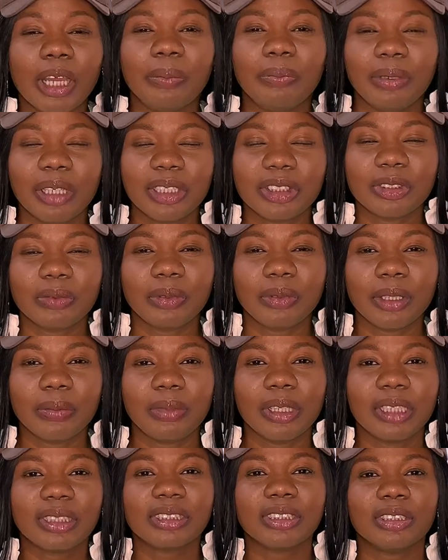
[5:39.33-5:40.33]
are blessed to be a
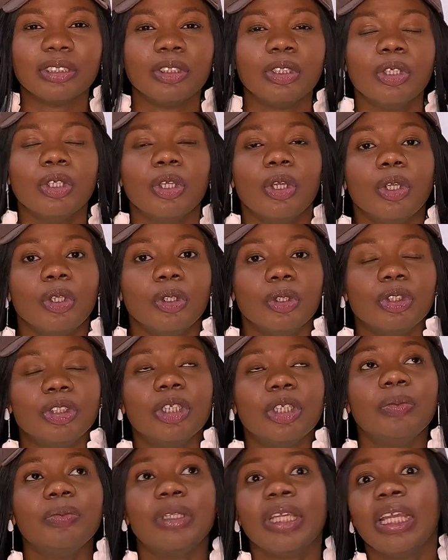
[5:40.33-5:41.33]
blessing. You
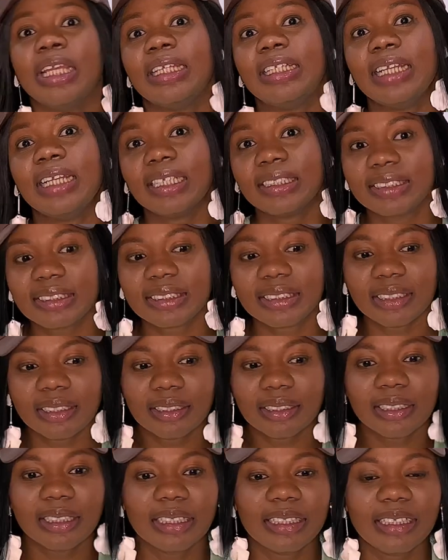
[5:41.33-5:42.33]
shouldn't be a dead
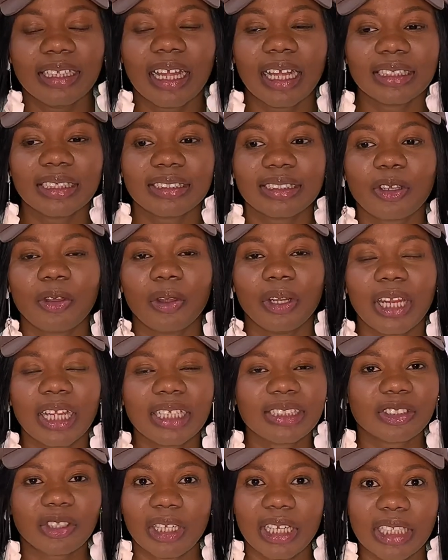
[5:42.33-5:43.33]
sea that
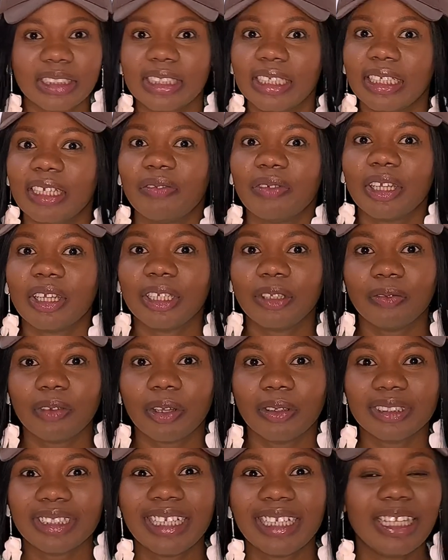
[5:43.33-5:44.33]
collects, collects, and never give
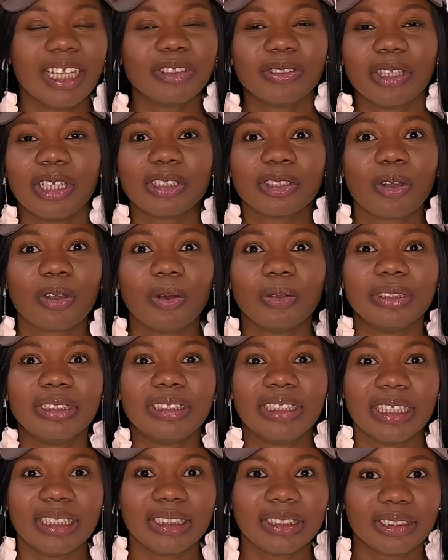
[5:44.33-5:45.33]
out. And that's why it's
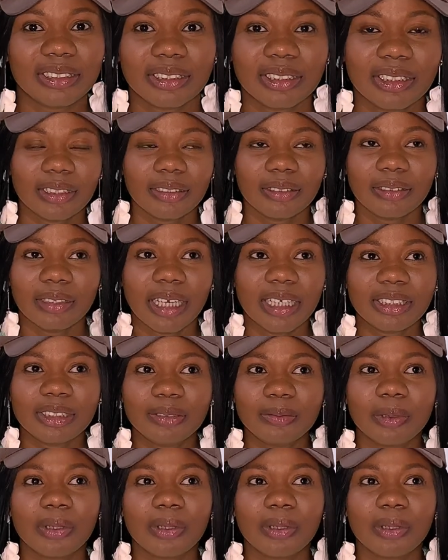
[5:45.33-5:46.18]
called dead right?